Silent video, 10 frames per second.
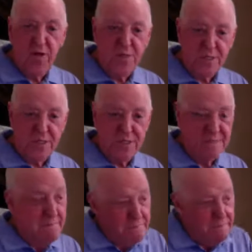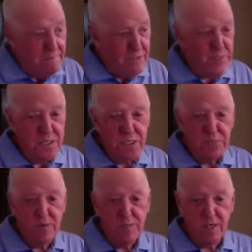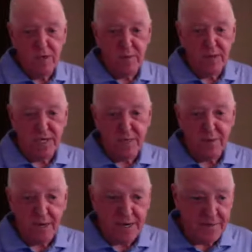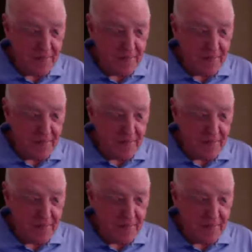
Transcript: the competition, which means you're probably not going to make any money.